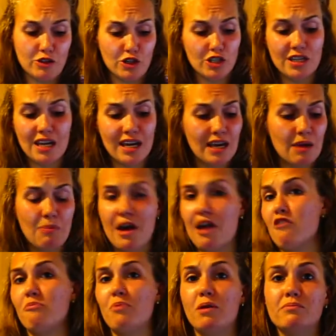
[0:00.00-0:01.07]
Just taking a pair
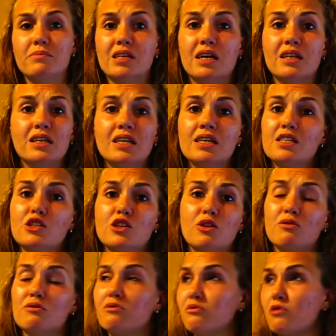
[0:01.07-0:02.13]
of pumps like this, you can
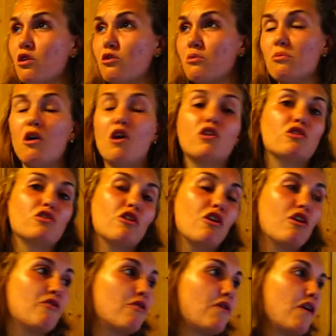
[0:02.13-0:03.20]
throw them on and
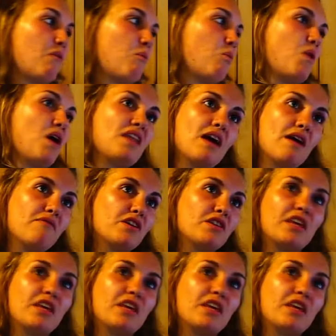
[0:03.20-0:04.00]
off whenever.